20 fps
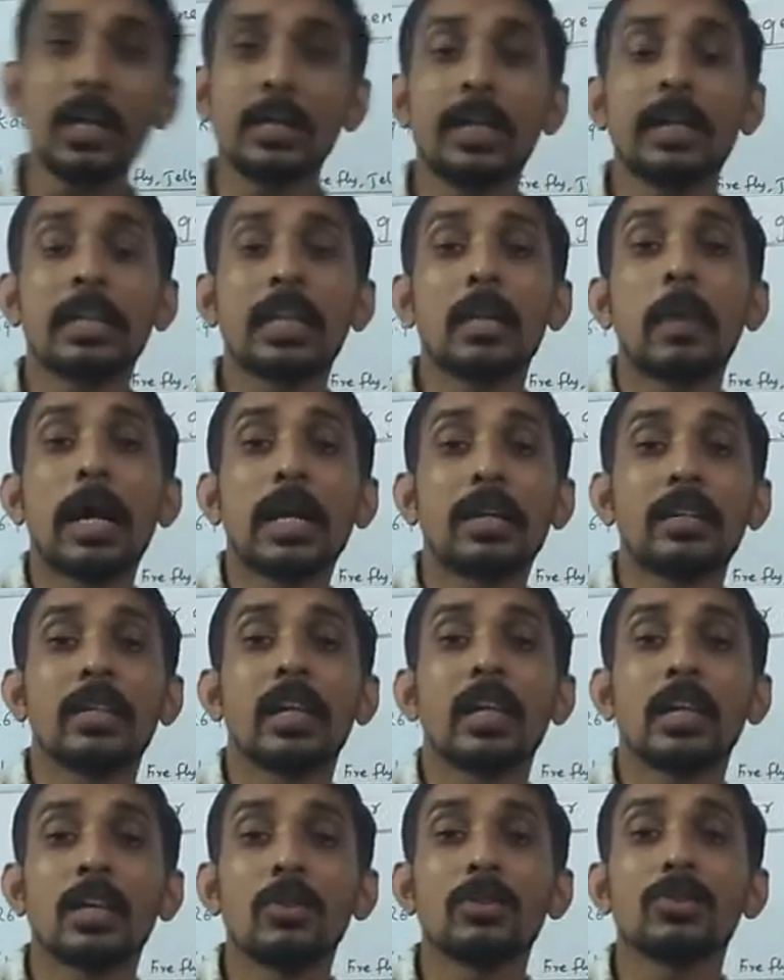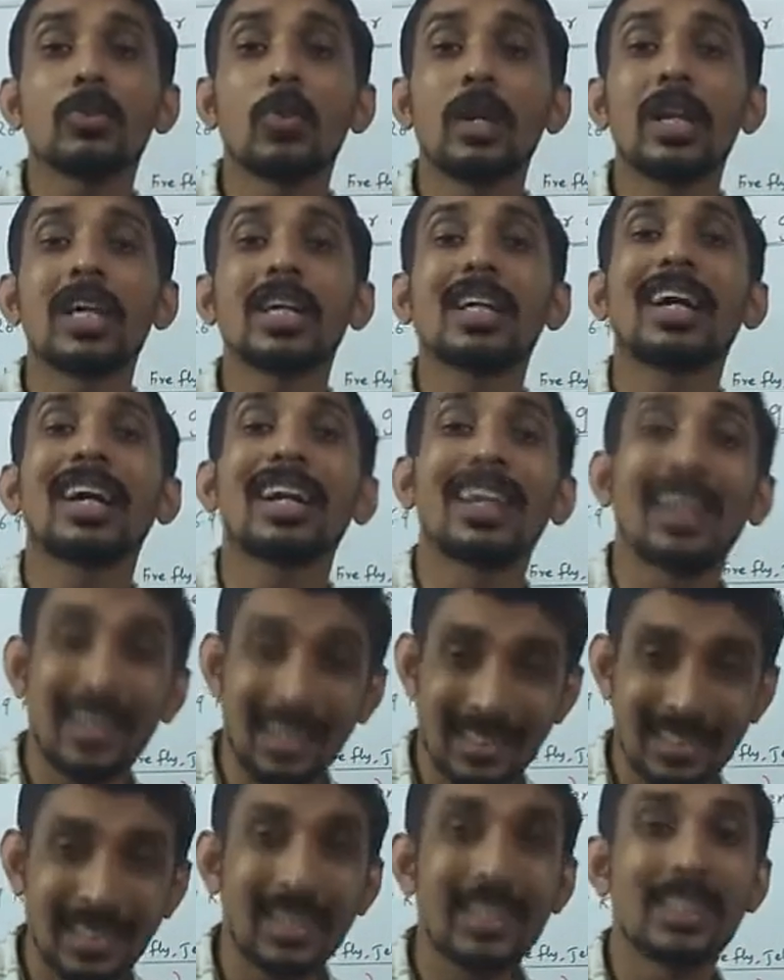then the bacteria gives only
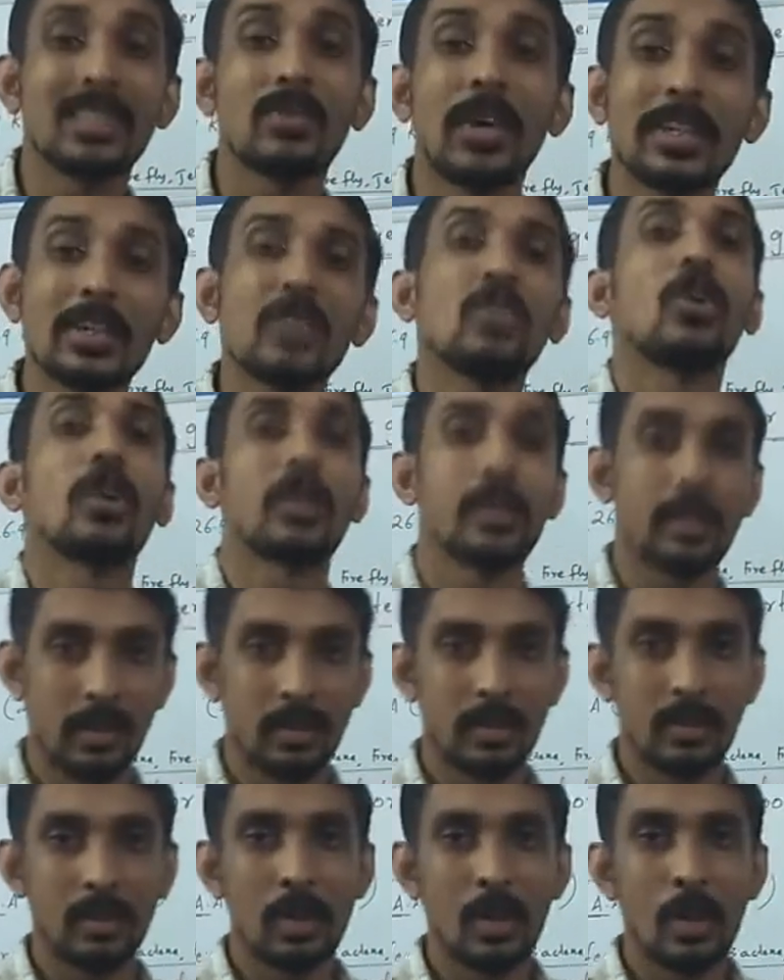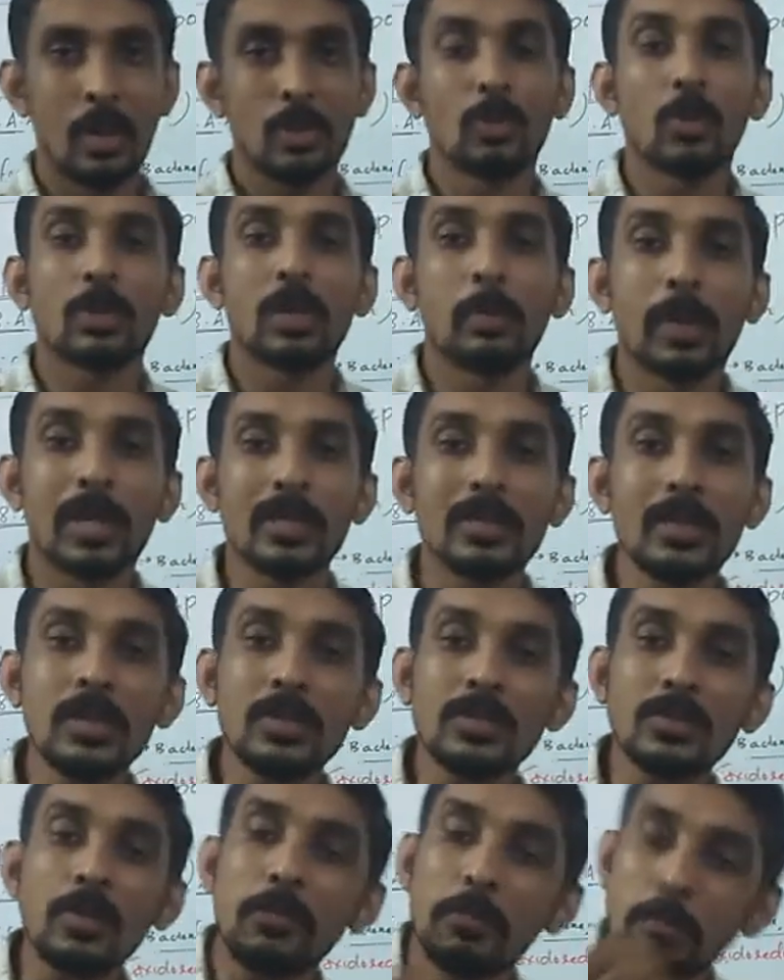colorless, that is white colony. So the
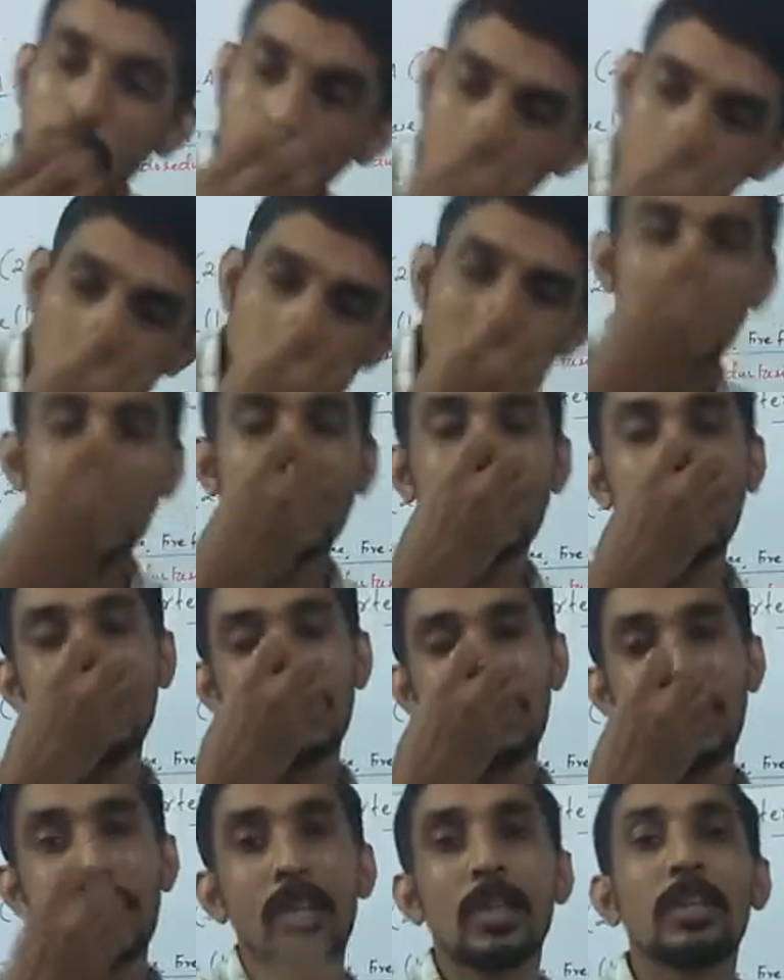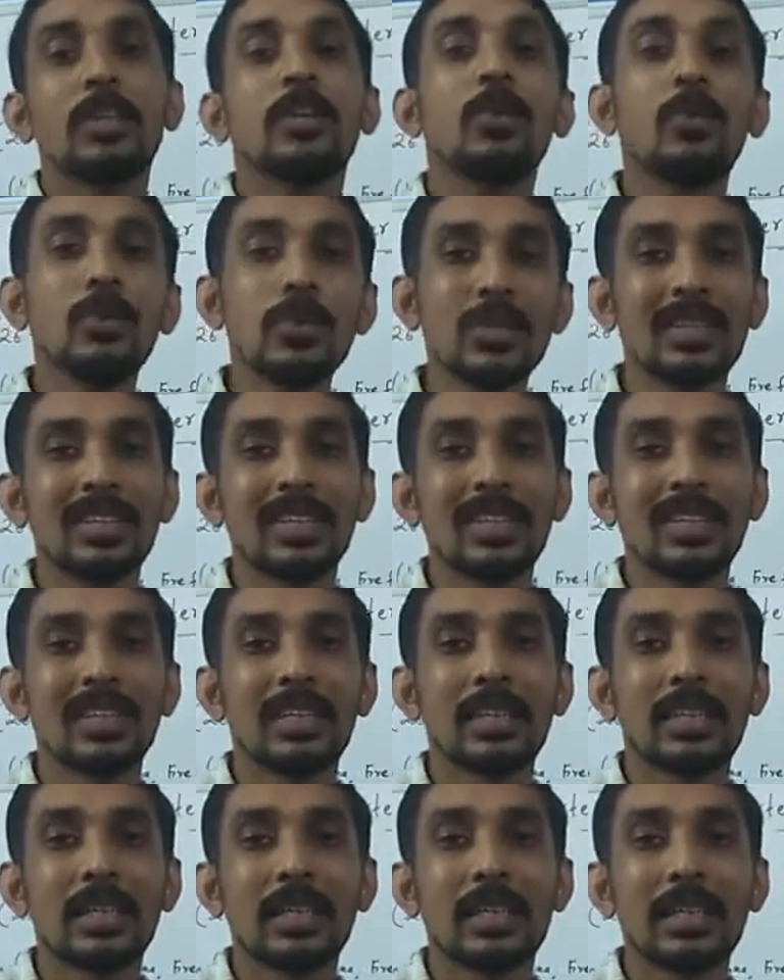presence of blue color gives
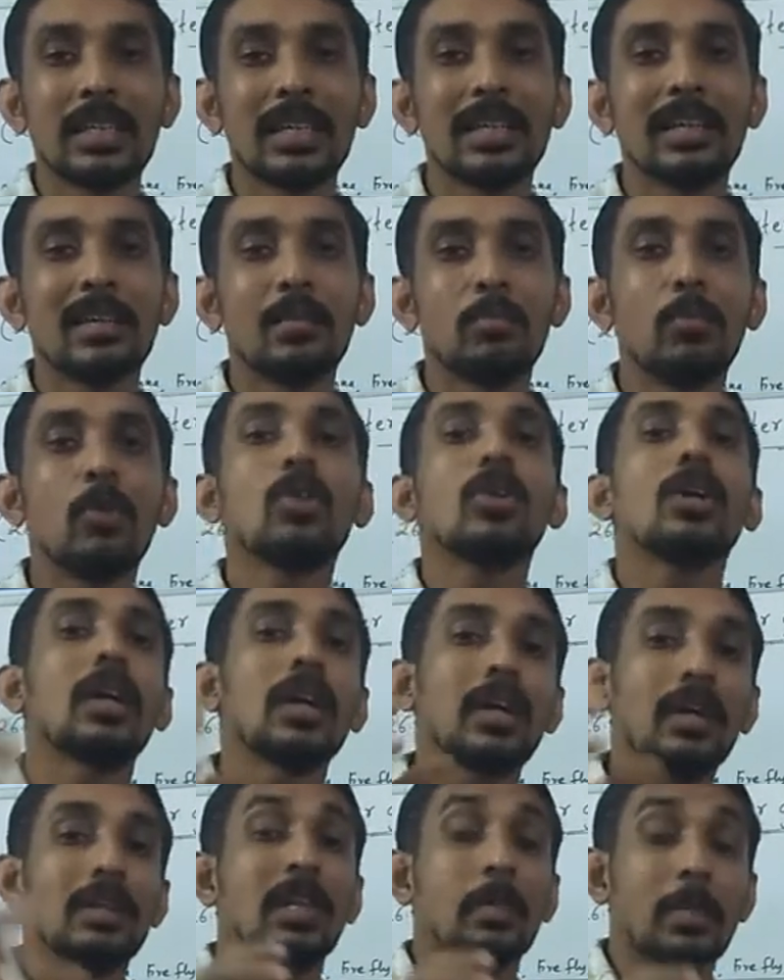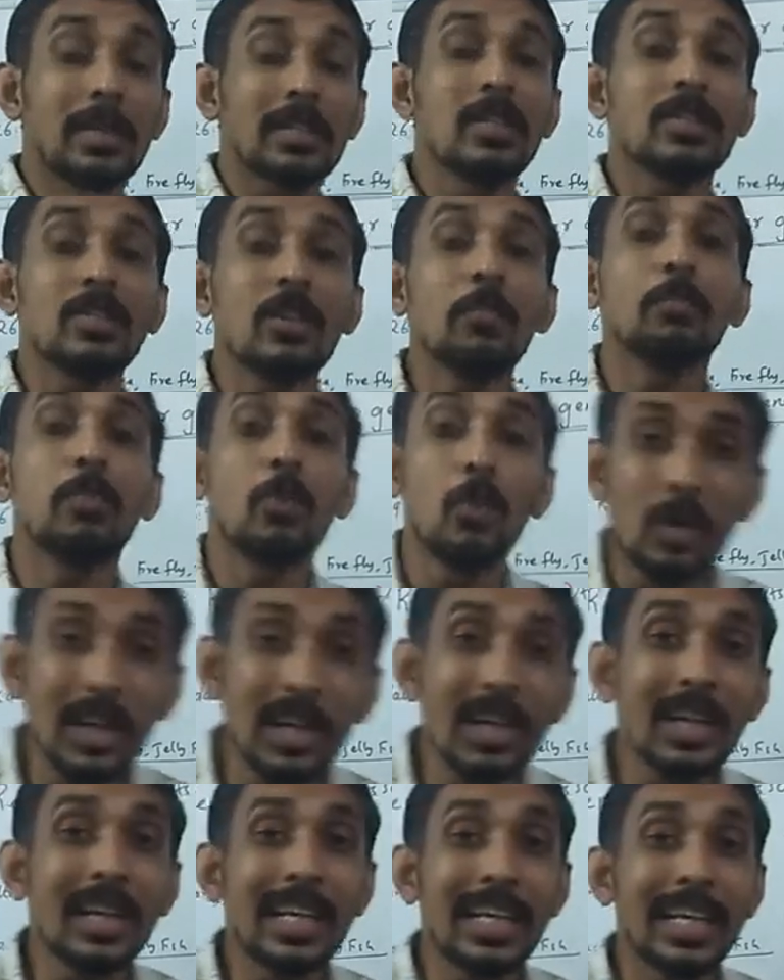blue color. The presence of blue
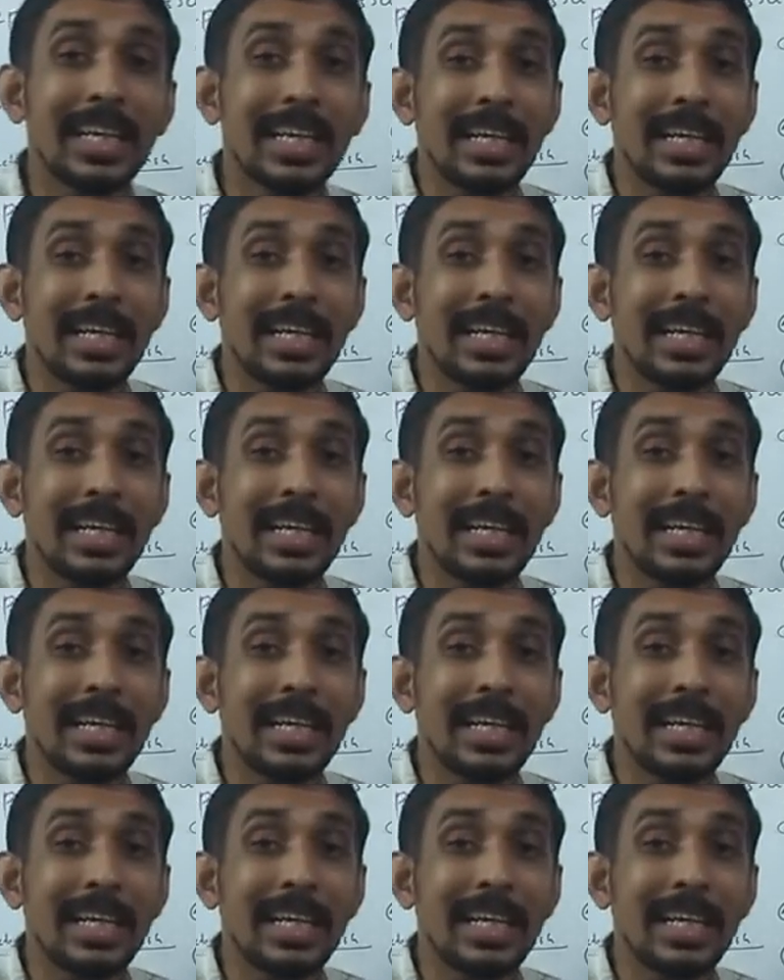color